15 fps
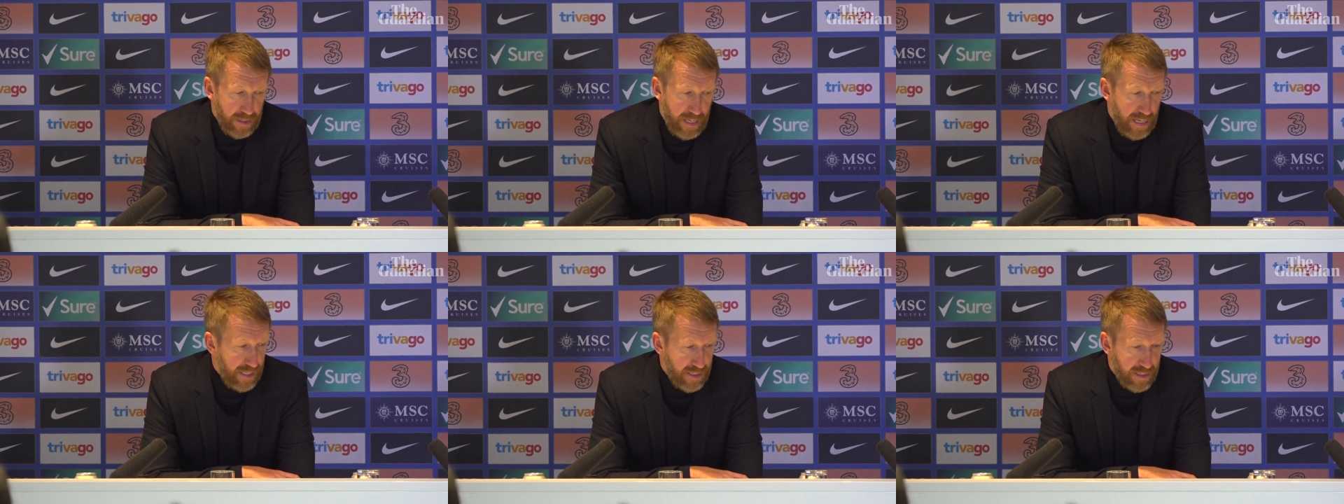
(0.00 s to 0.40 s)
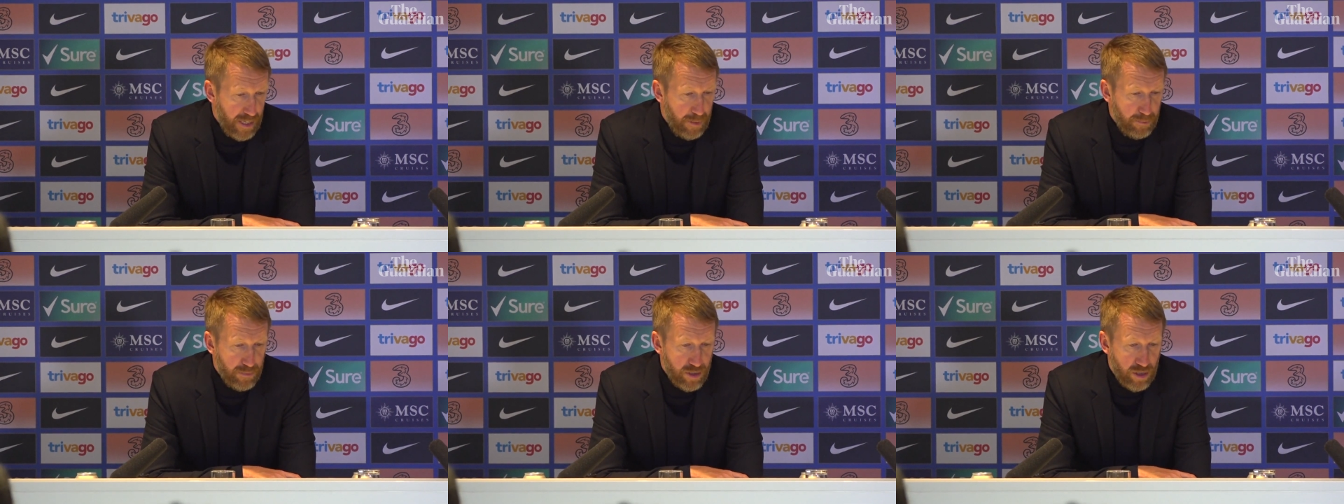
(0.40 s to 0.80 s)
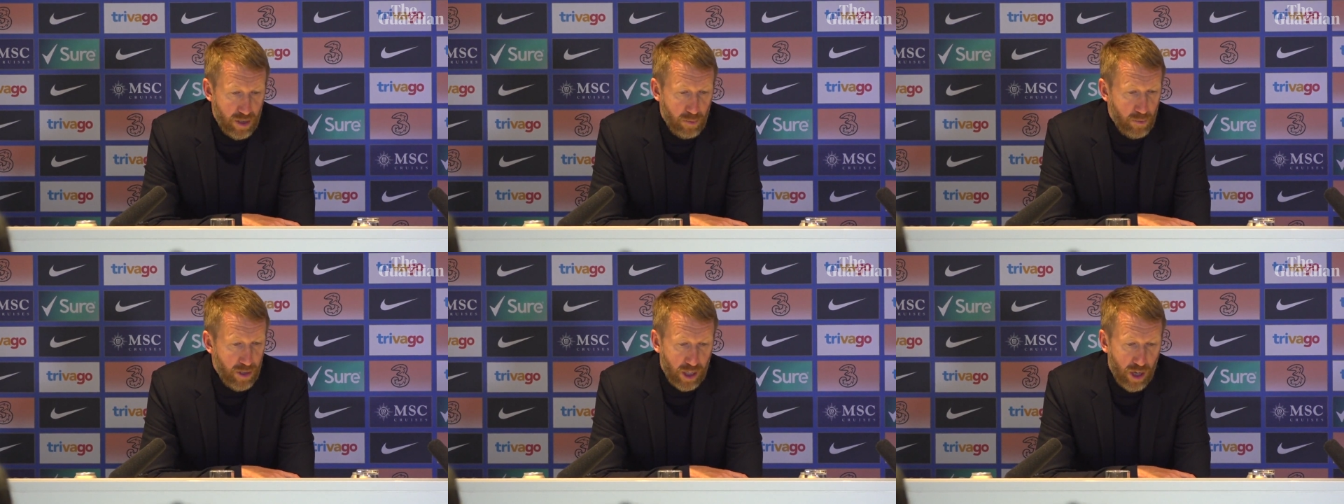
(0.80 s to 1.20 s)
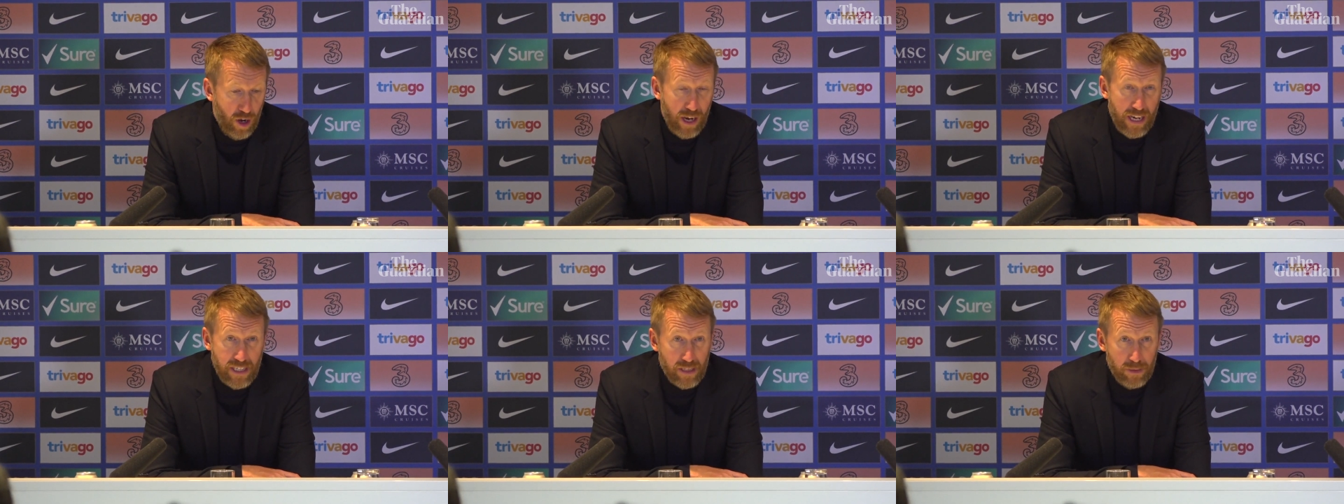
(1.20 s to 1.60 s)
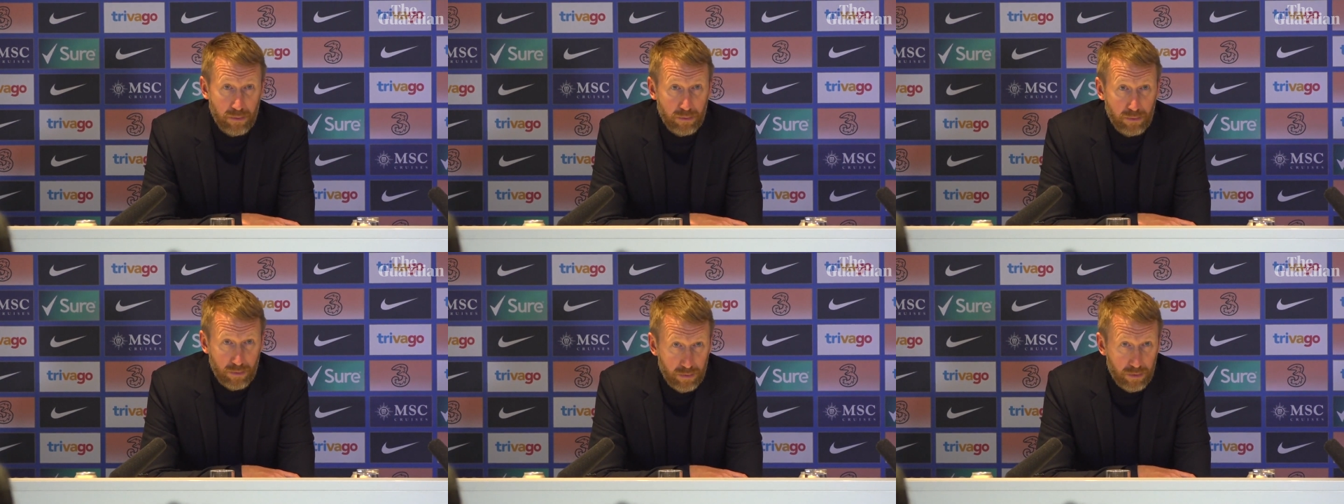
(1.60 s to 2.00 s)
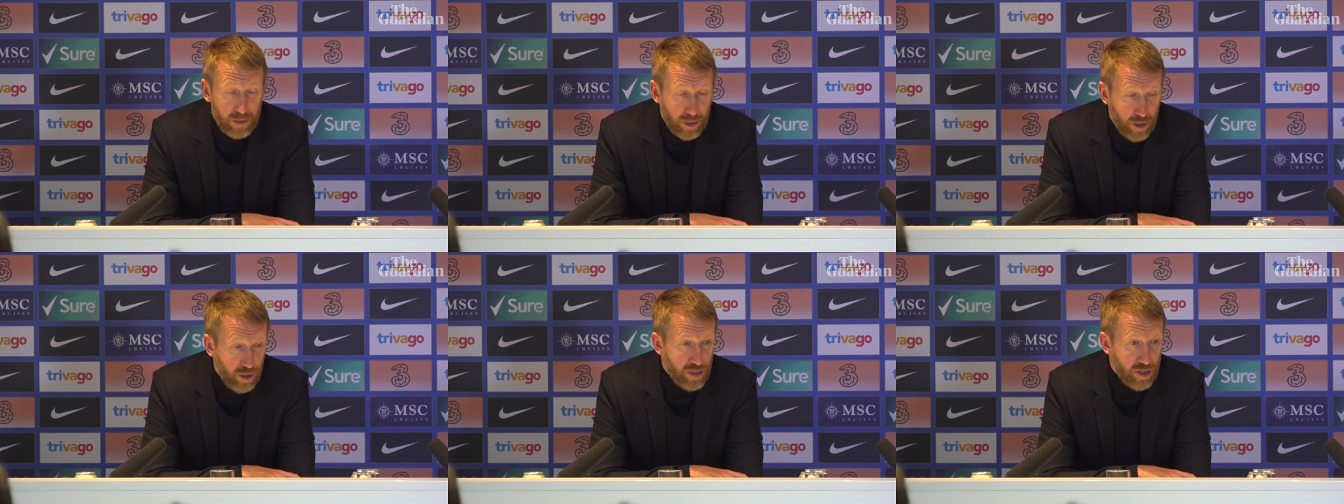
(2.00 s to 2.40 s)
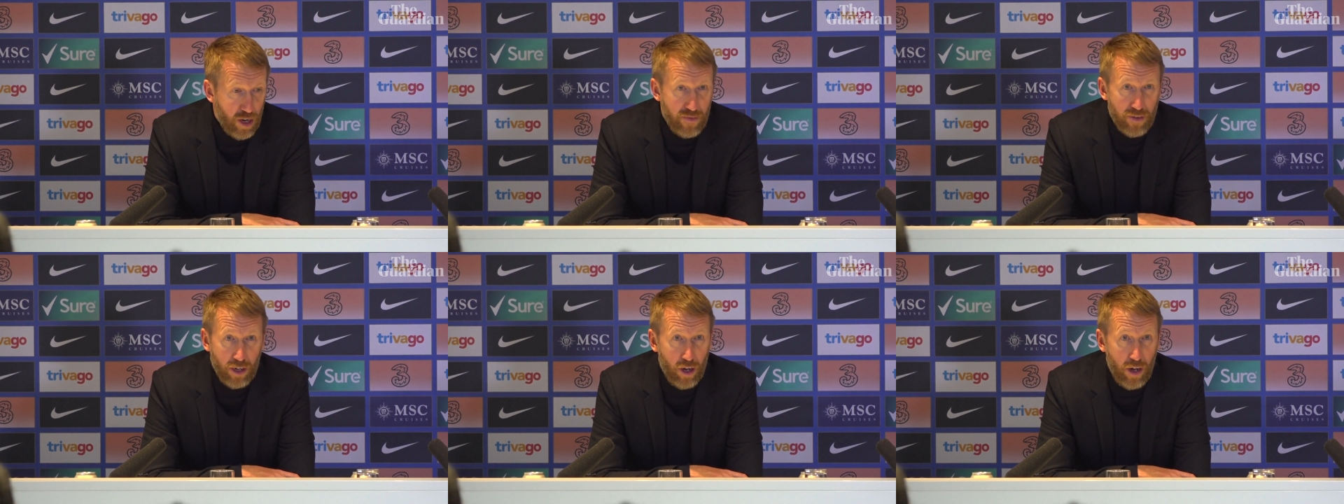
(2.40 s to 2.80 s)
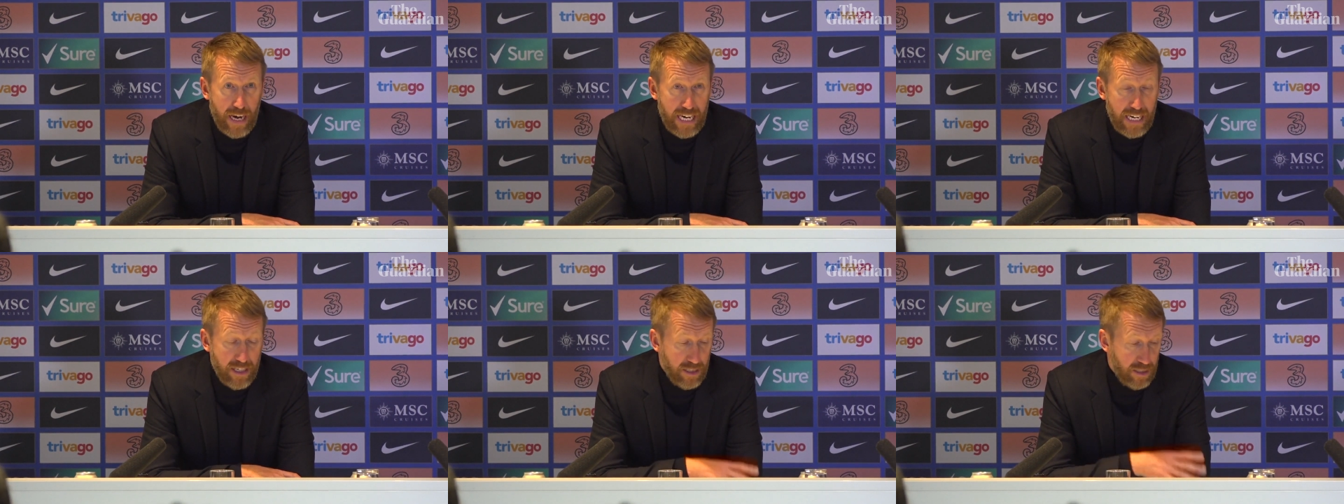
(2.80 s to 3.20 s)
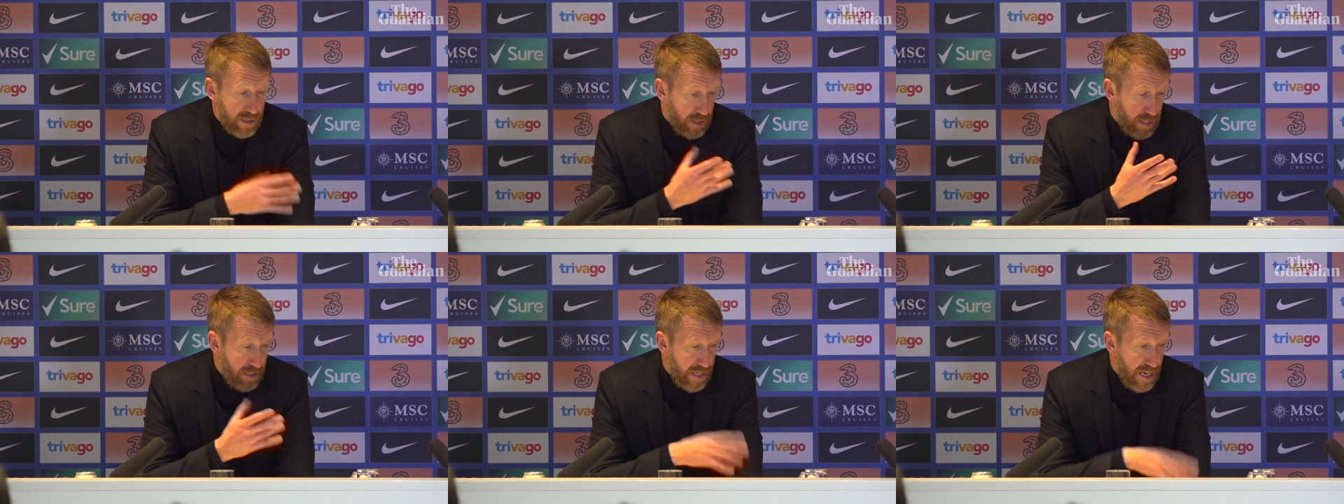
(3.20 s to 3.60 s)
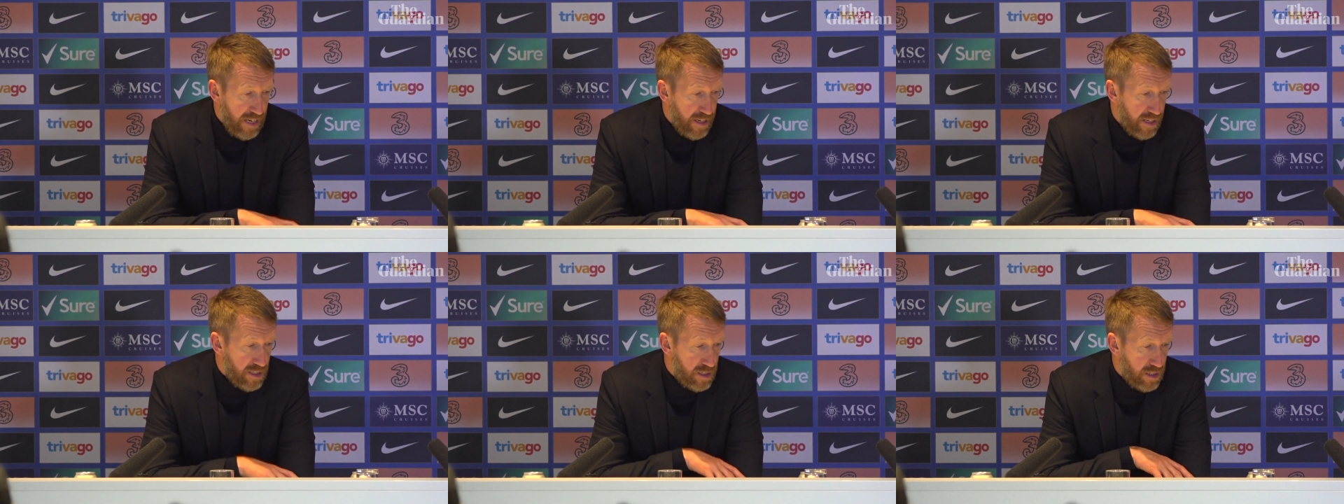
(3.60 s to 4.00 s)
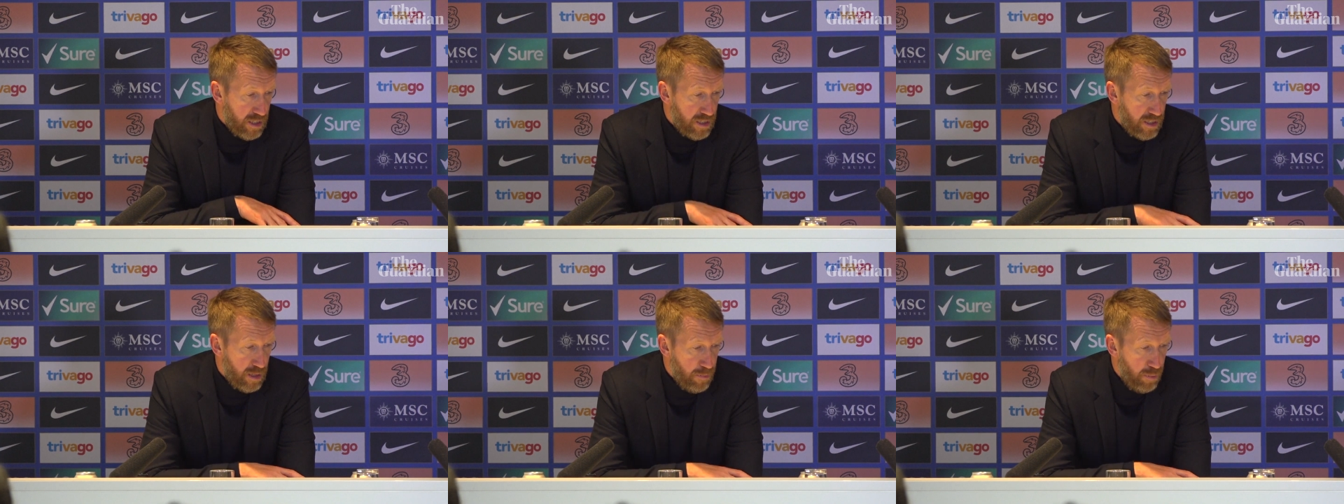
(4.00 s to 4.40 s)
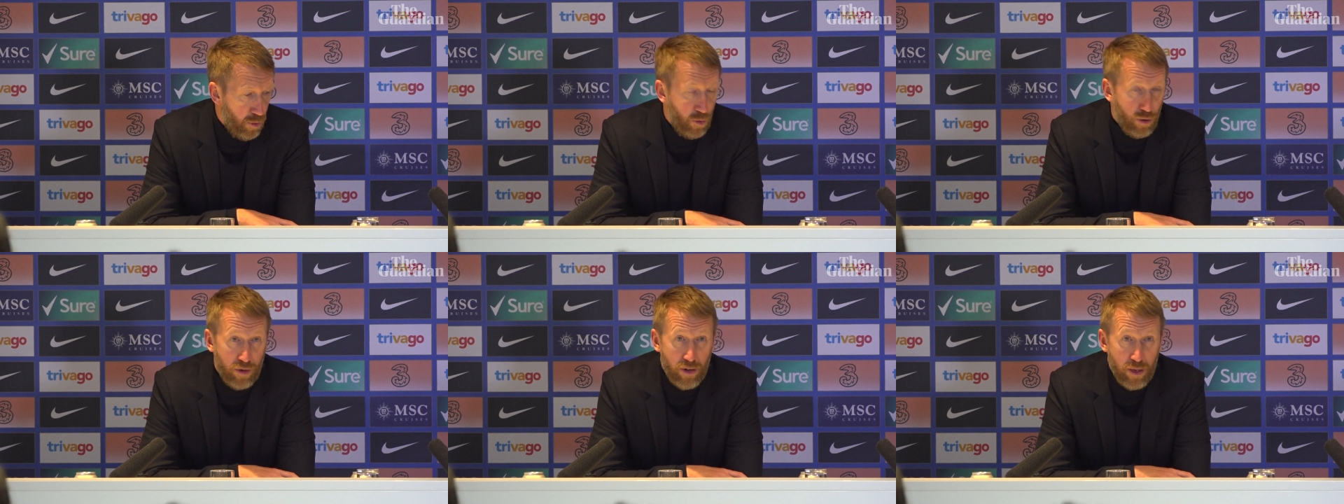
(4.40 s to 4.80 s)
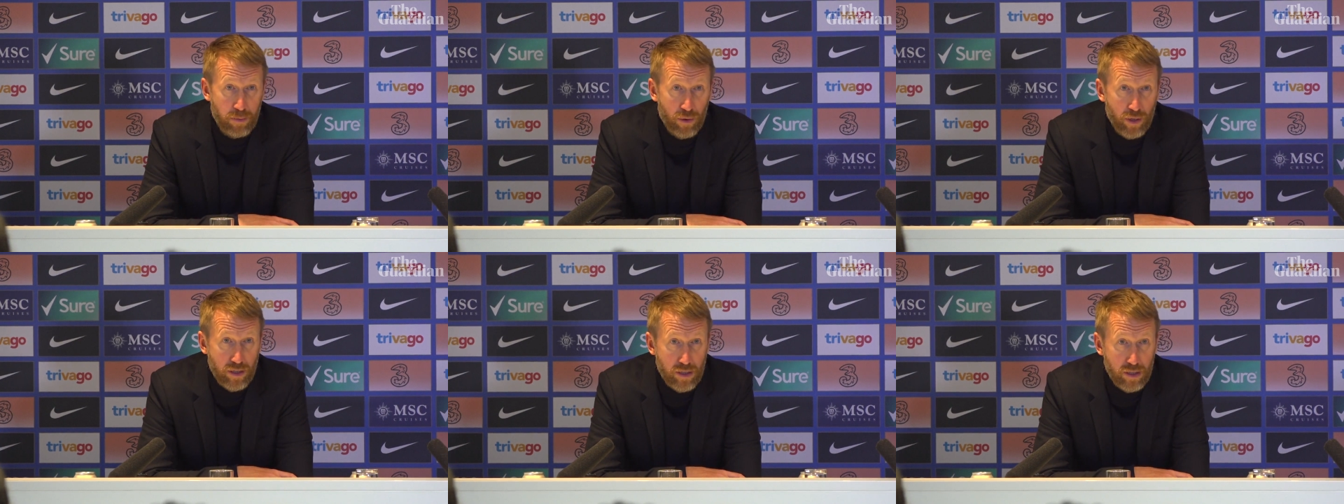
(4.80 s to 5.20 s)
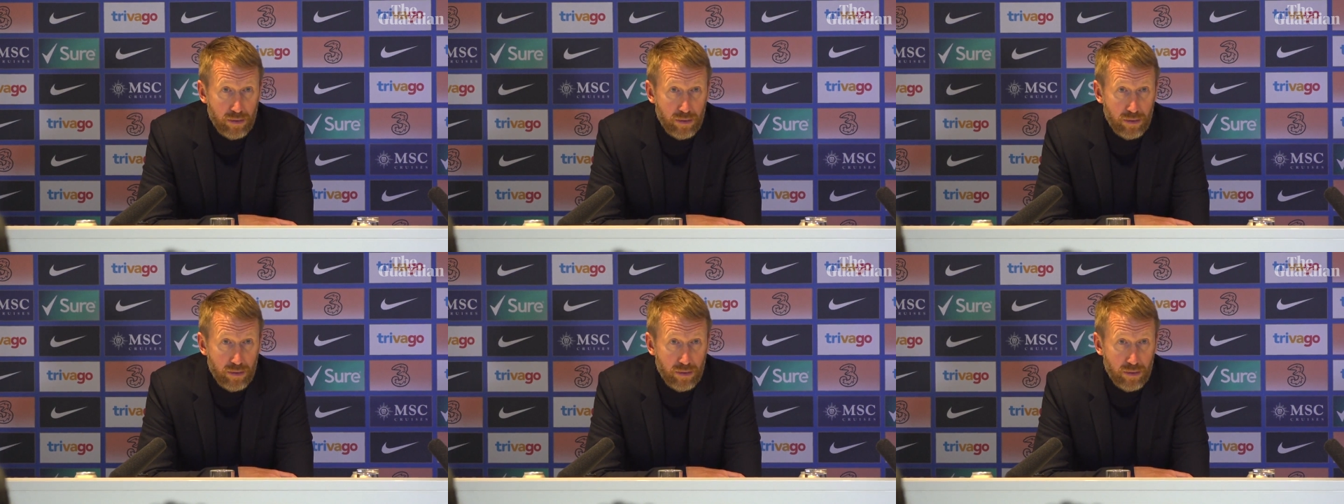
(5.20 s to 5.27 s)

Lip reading: and stuck with the guys and got us over the line, and in the end it's an important 3 points.